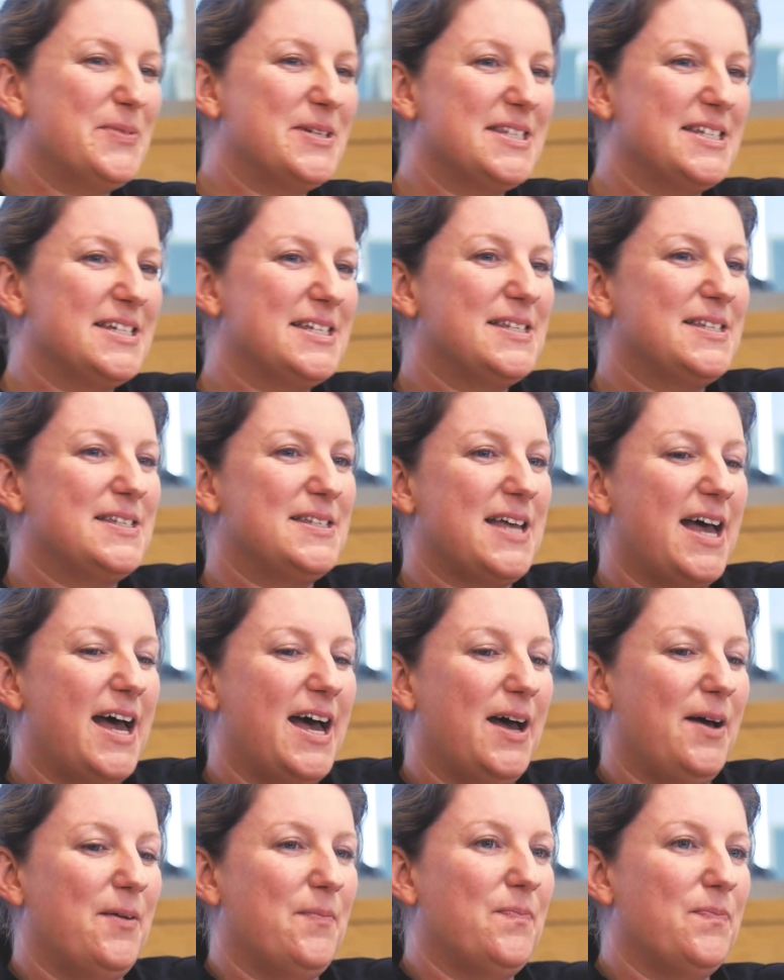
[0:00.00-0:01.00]
business
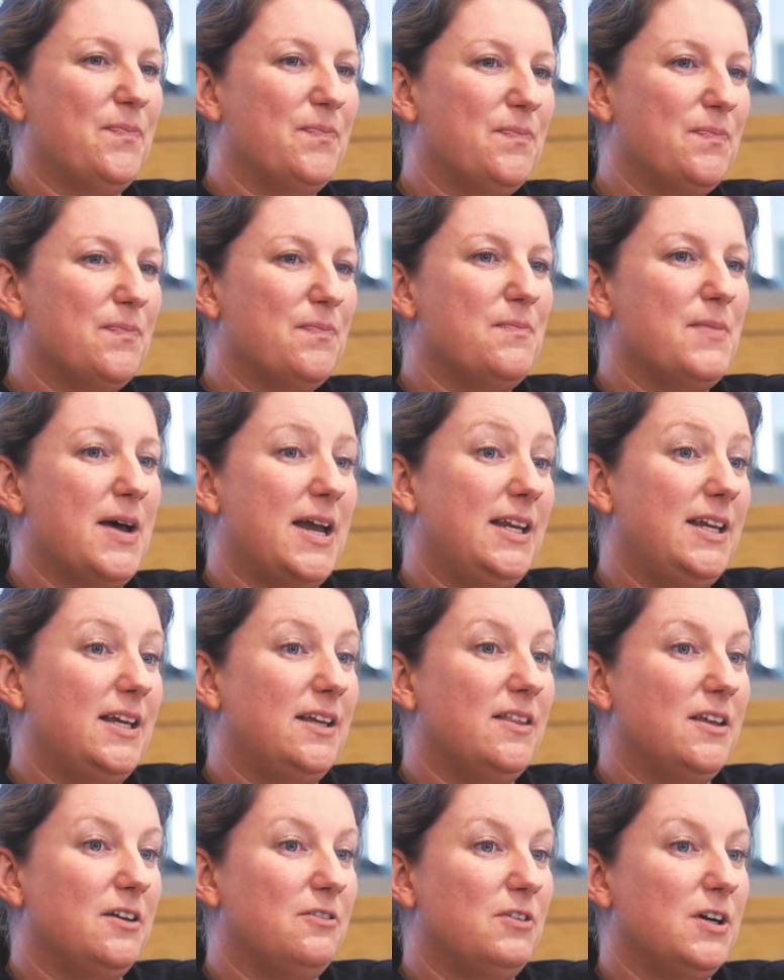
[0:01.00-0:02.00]
may
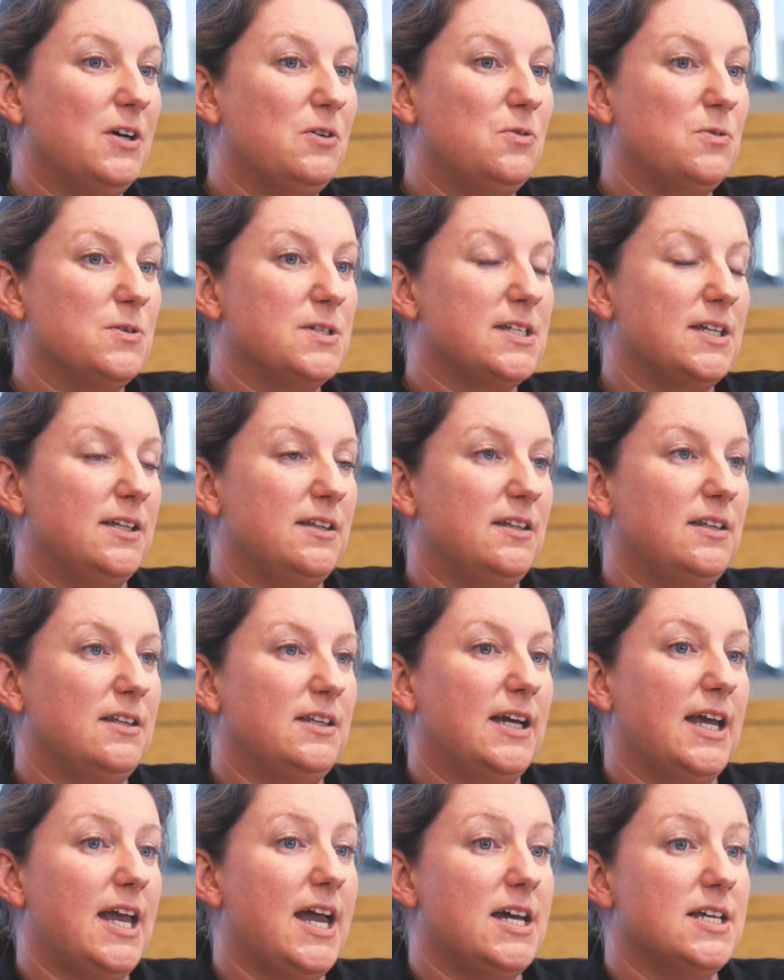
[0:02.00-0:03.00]
need their records in
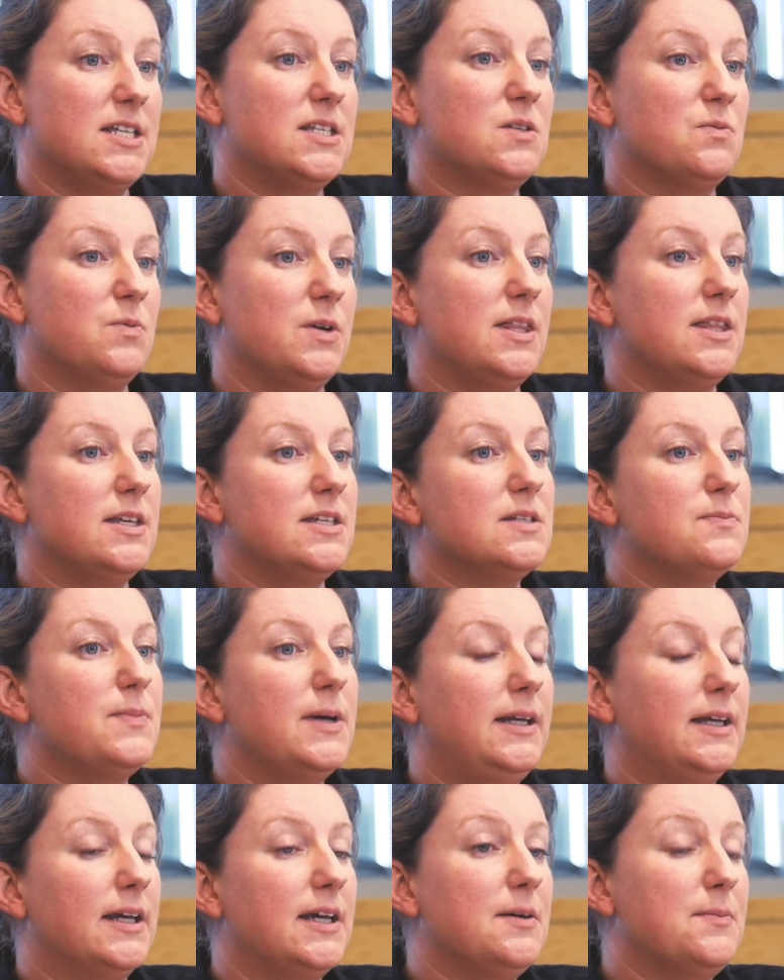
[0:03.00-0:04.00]
a case where there's
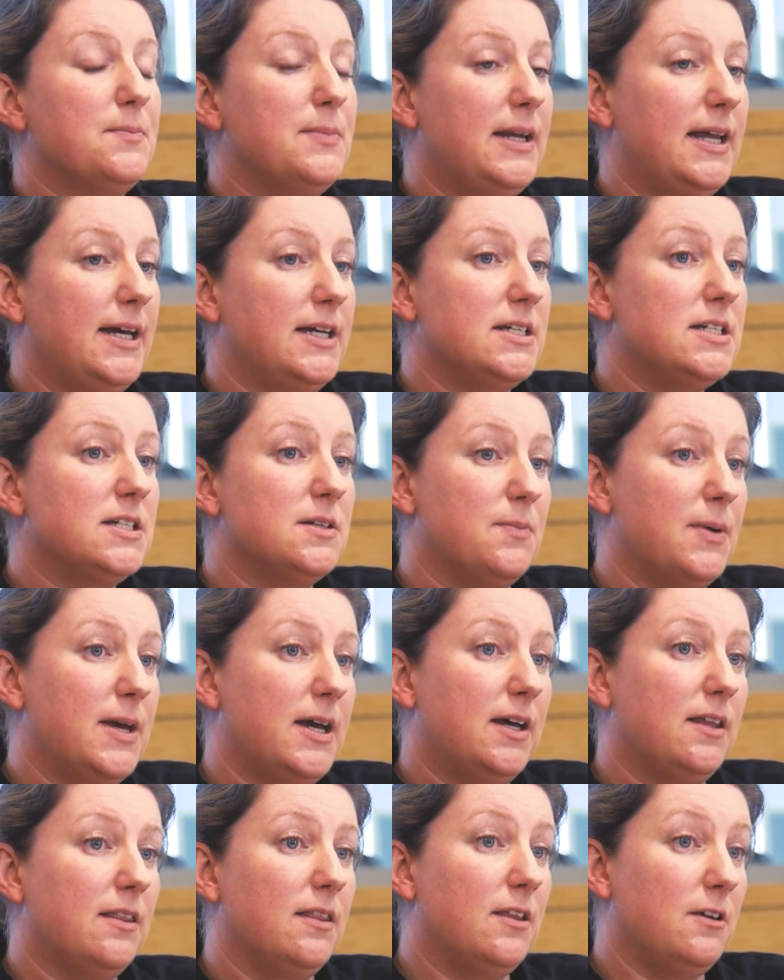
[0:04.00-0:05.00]
been a complaint
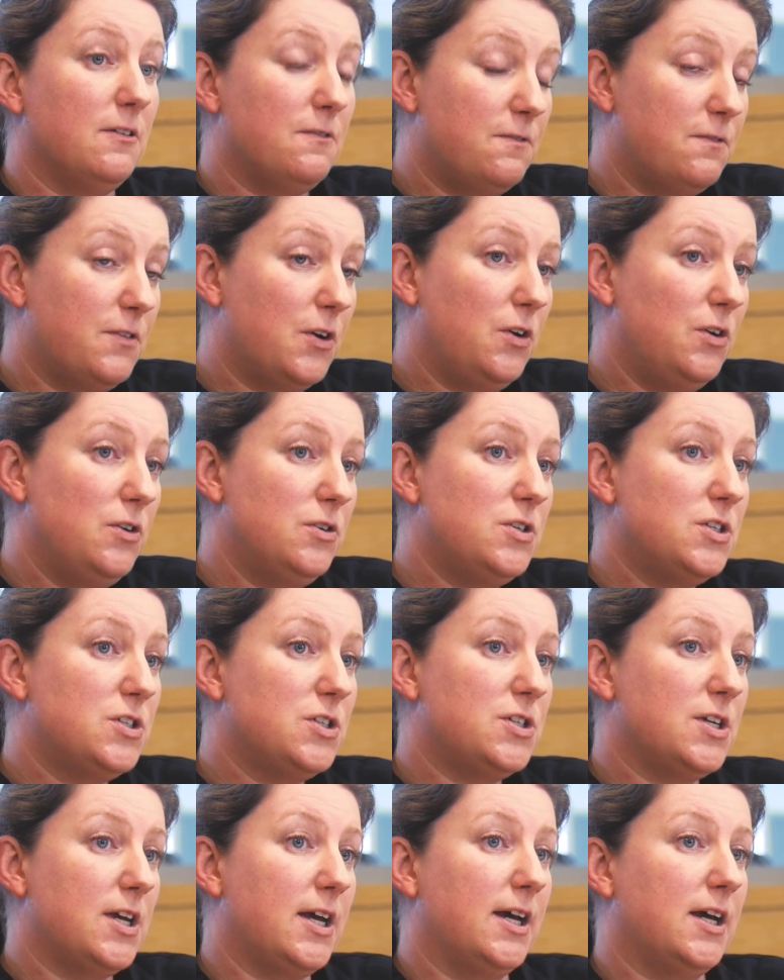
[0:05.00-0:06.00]
about their food.
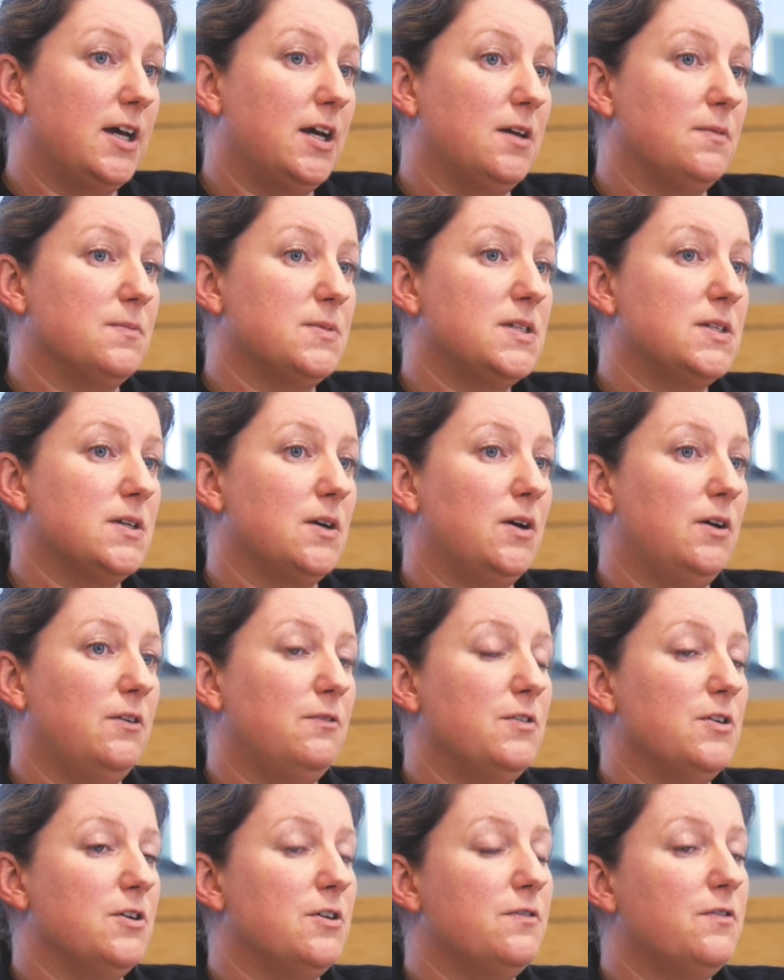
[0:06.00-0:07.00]
So a
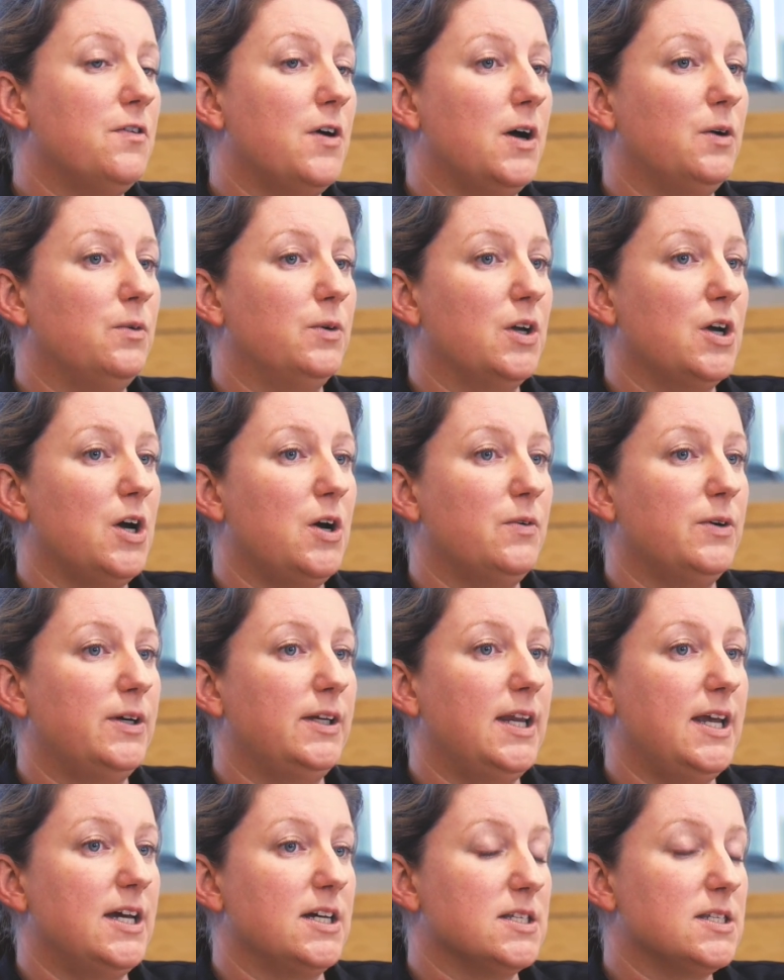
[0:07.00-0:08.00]
verifier would go
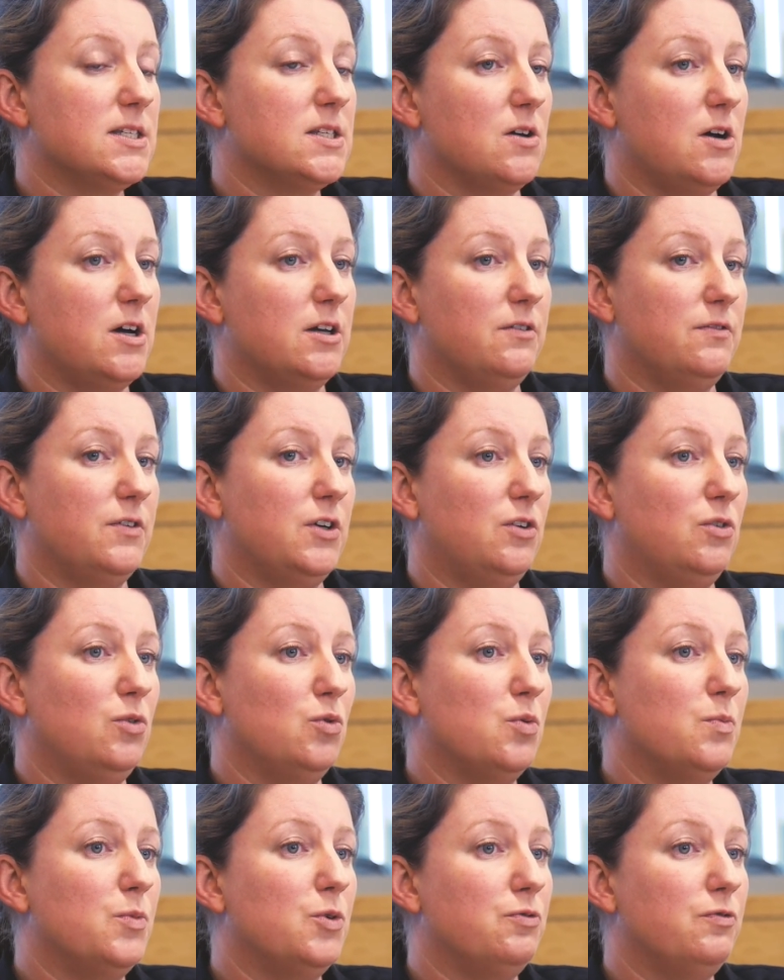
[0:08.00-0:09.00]
in outside of a
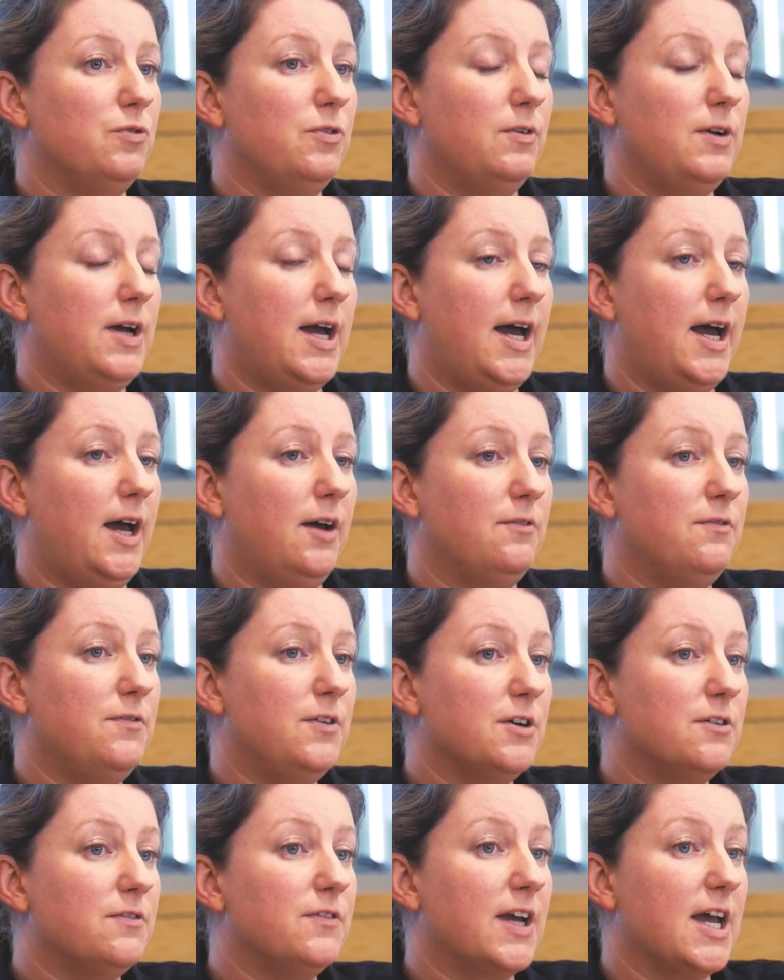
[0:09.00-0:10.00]
normal
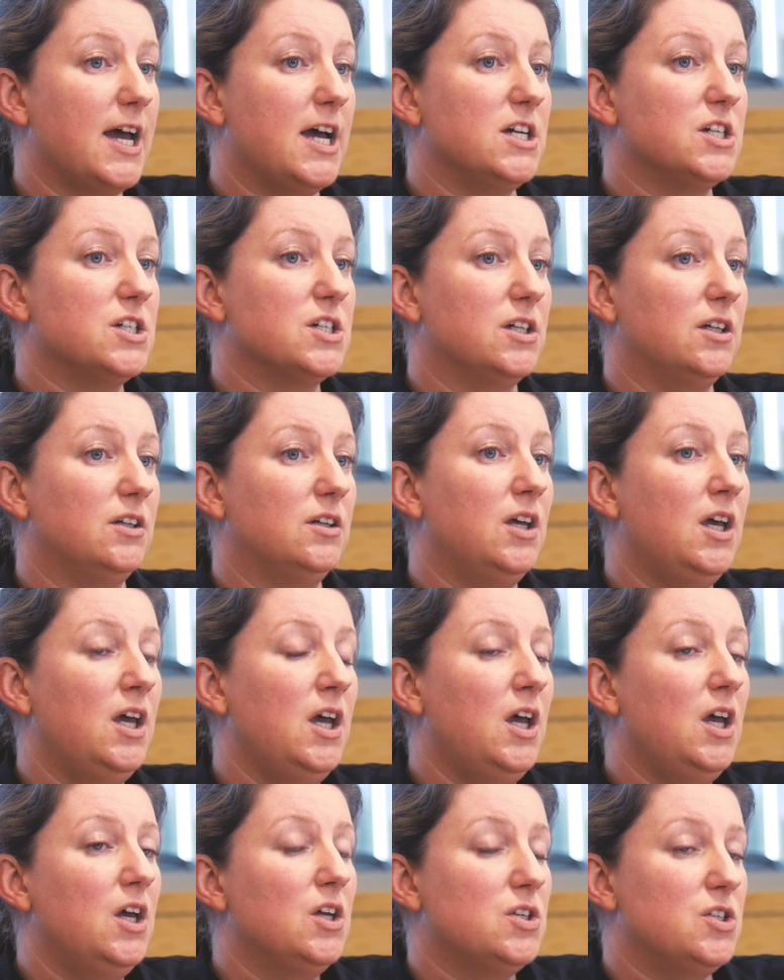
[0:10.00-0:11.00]
verification
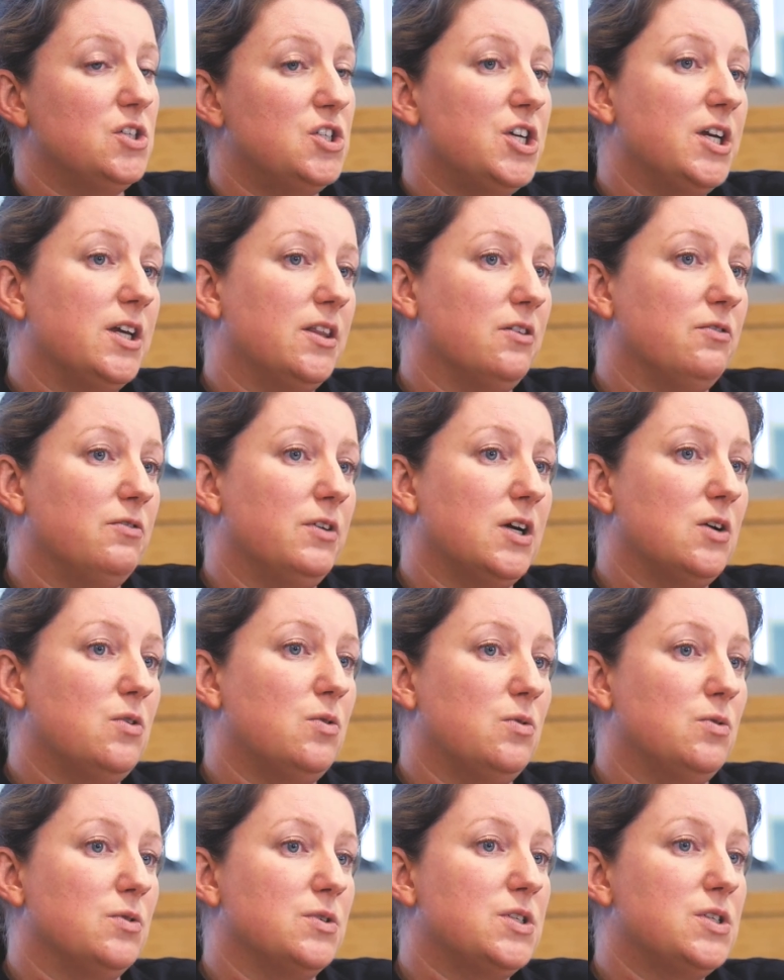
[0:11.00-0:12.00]
to check the
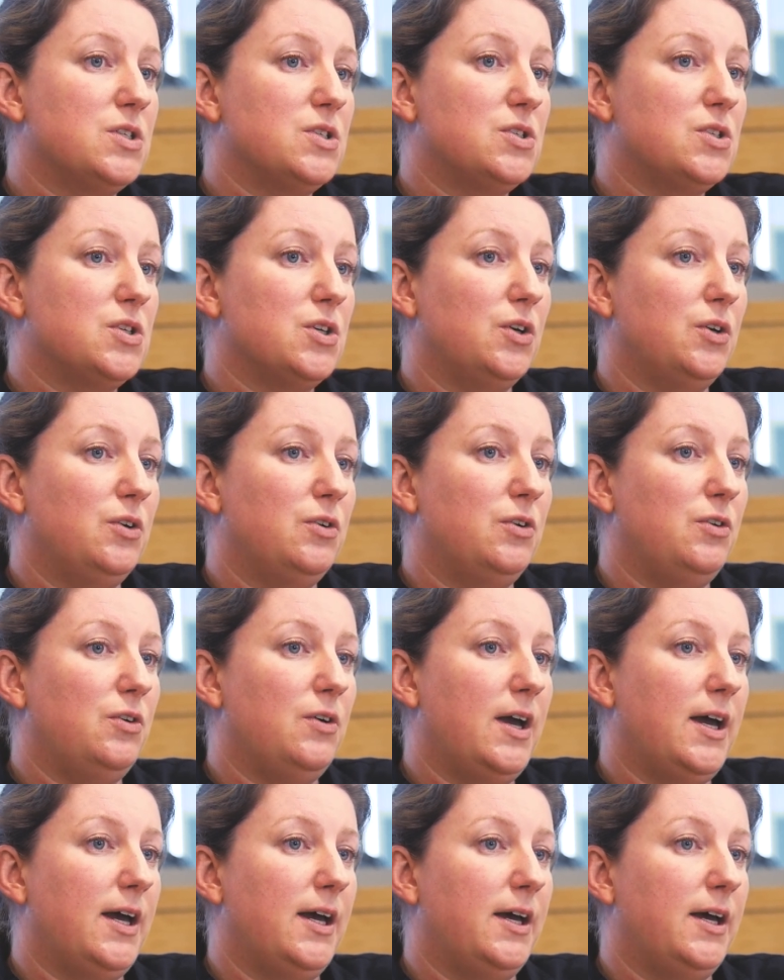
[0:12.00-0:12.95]
records to